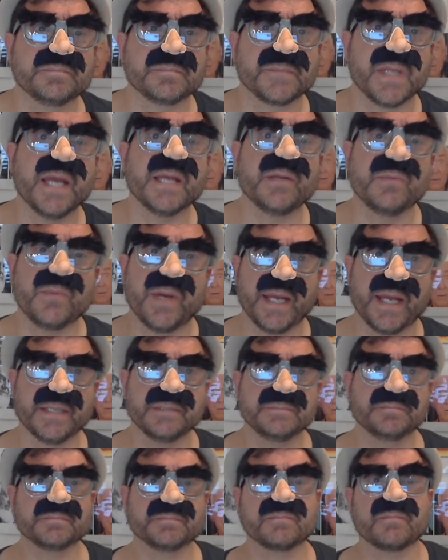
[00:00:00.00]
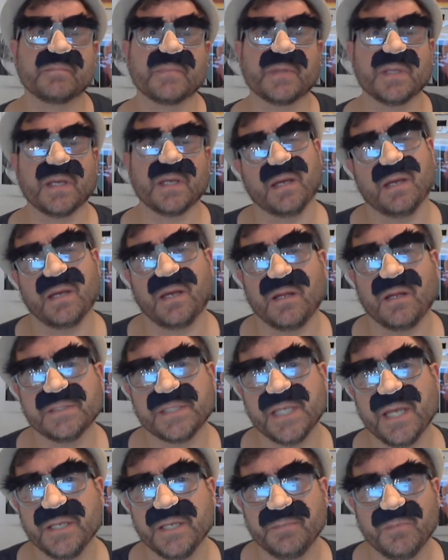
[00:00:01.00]
anyway, I'll
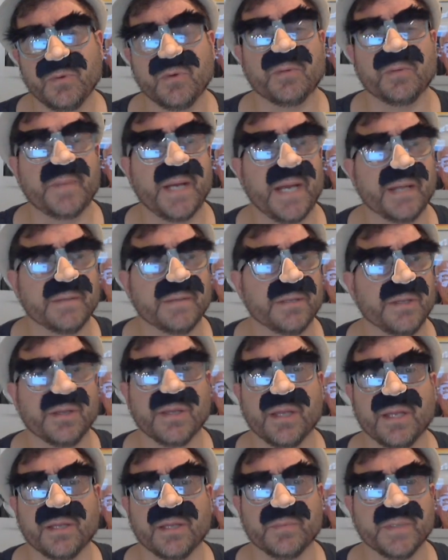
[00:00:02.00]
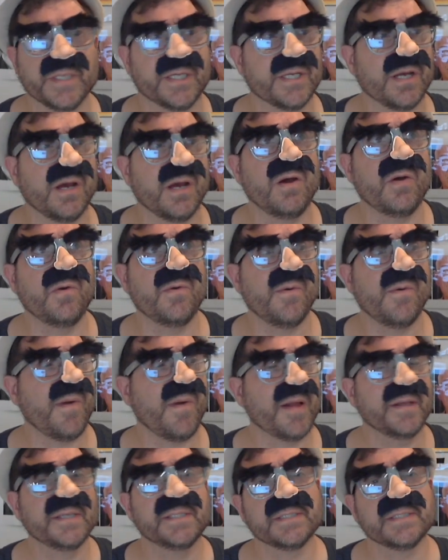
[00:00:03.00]
tell you more about this as we go.
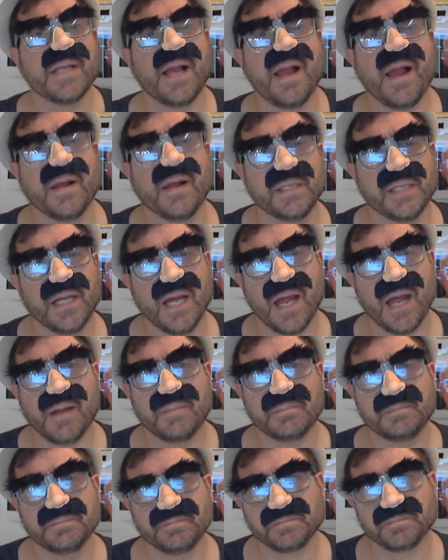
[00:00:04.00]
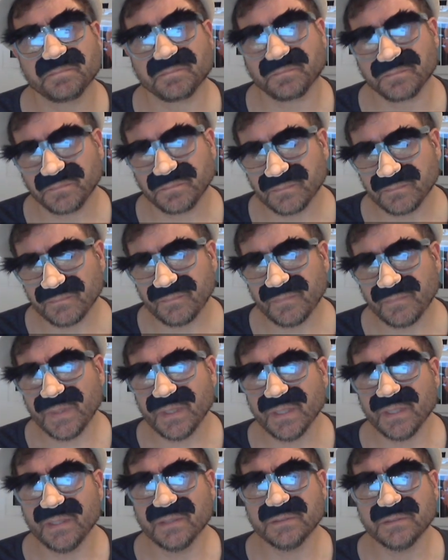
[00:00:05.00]
To
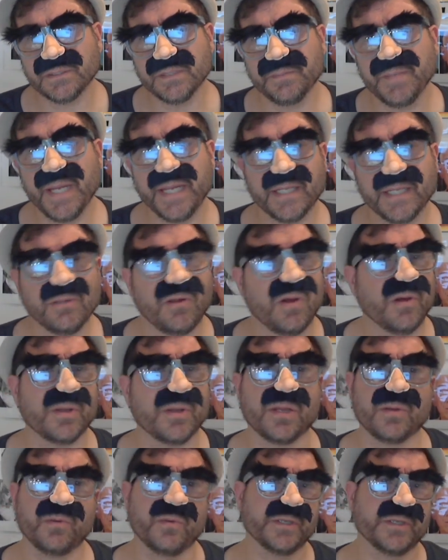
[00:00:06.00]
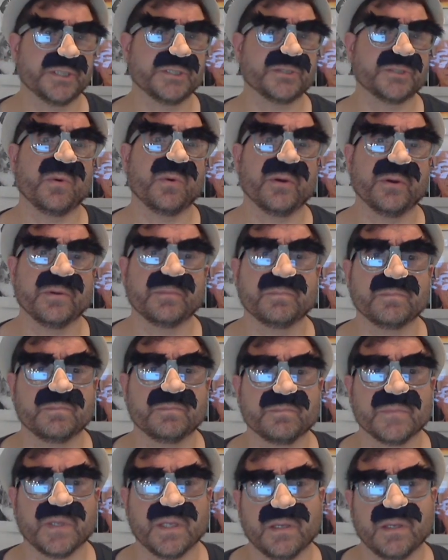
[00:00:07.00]
make a long story short,
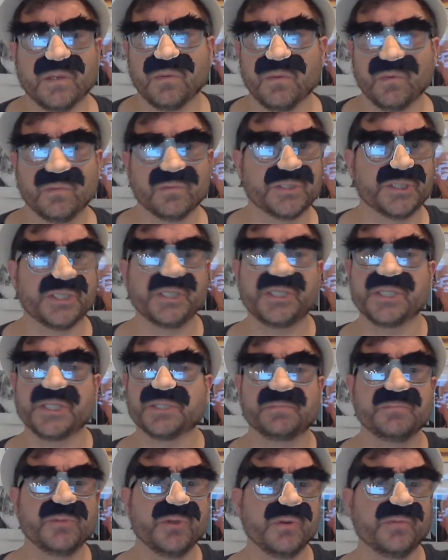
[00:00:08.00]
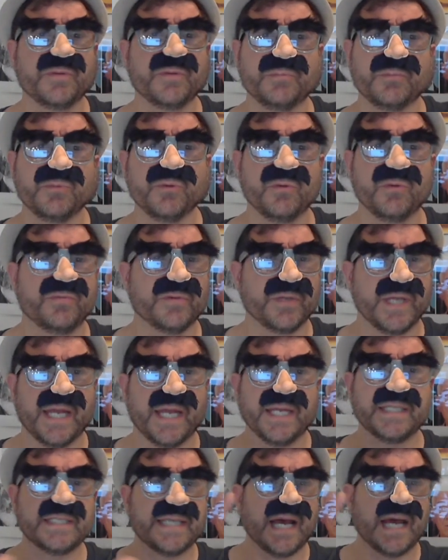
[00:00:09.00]
she just moved and moved.
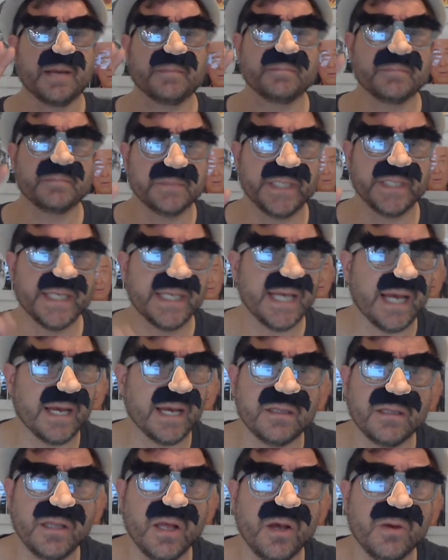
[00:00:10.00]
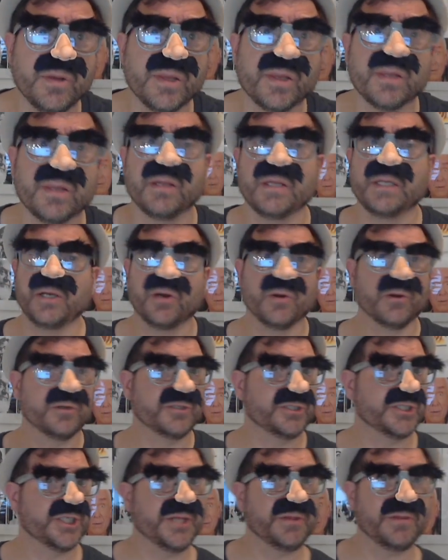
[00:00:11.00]
Anytime he got close, or
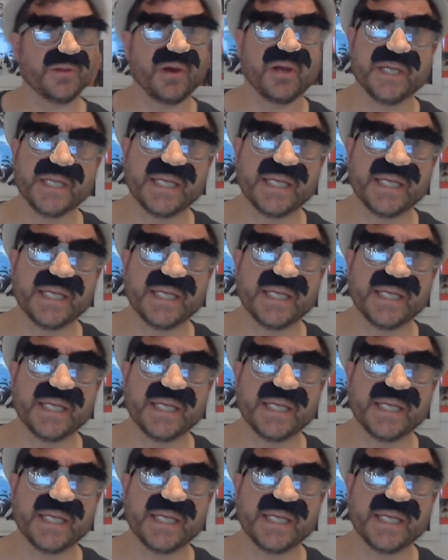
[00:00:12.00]
she thought he